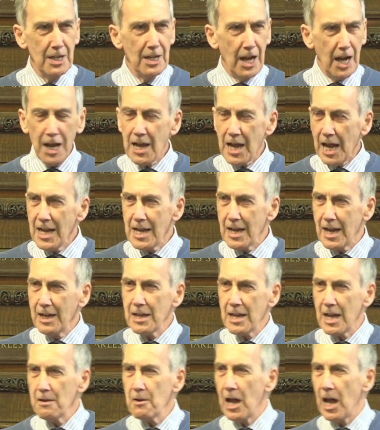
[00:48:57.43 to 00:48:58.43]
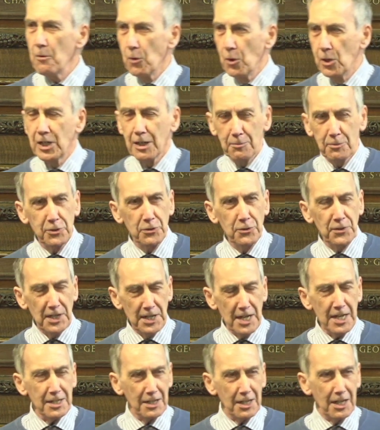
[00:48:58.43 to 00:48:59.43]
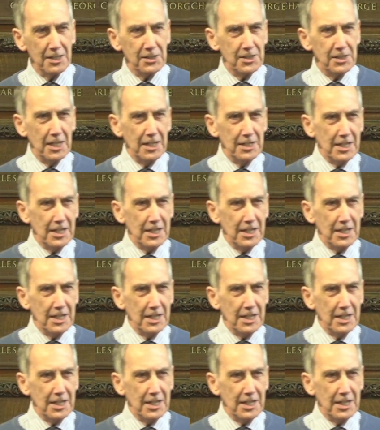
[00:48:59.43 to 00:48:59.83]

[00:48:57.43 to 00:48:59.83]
I, I, I, I woke up through the night last night